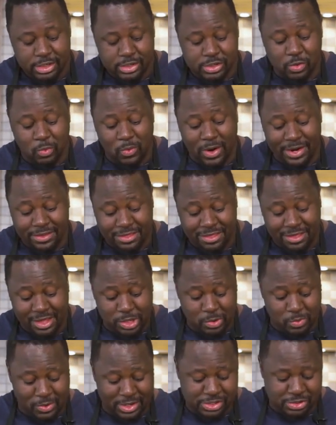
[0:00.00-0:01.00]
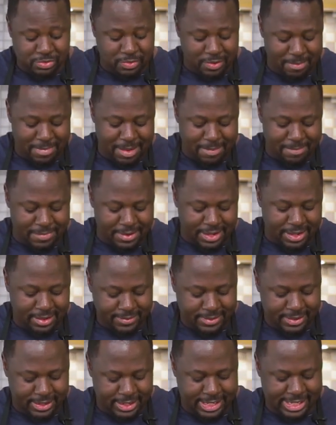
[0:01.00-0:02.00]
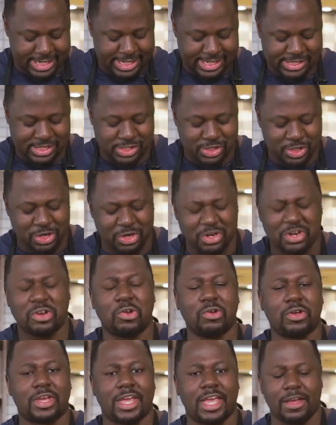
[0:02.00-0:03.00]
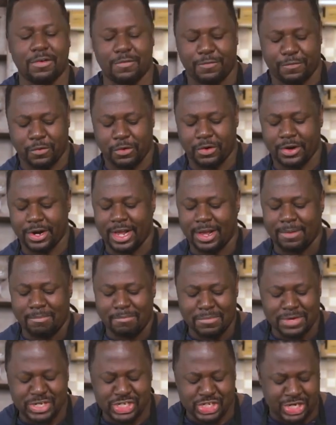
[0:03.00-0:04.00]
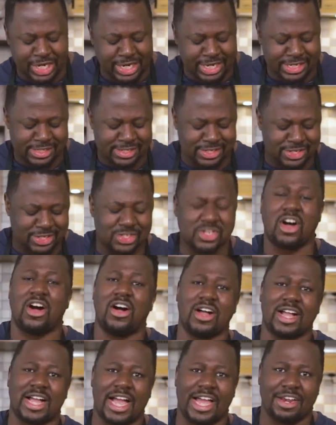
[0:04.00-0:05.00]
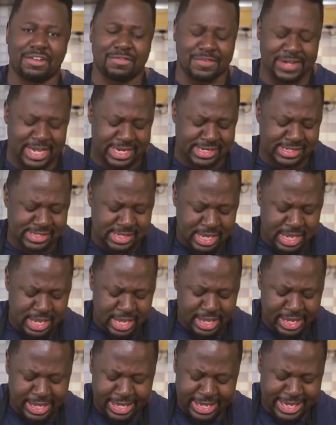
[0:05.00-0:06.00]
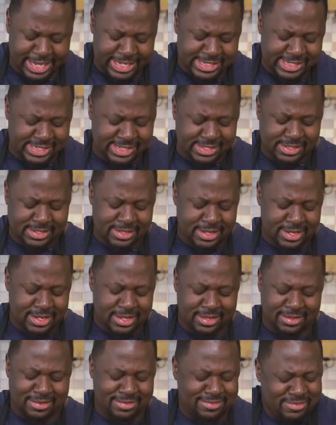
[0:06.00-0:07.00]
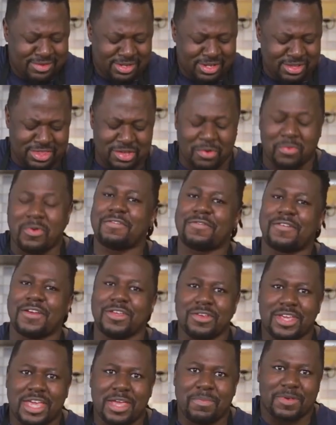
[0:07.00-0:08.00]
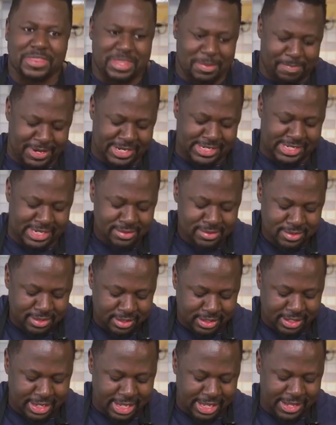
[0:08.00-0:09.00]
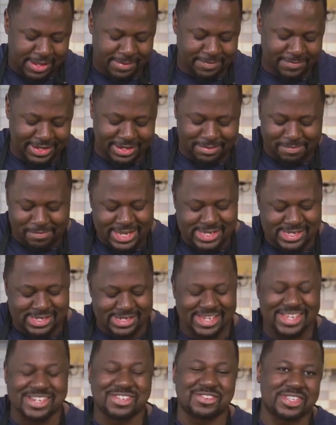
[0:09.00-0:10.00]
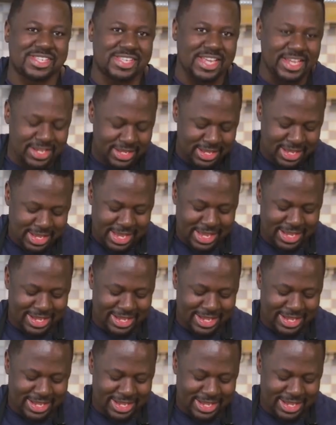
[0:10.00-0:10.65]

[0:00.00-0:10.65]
So one thing you want to remember is you're not looking for a Michelin star kind of cut. It's the rougher you keep it, the better. It makes it interesting.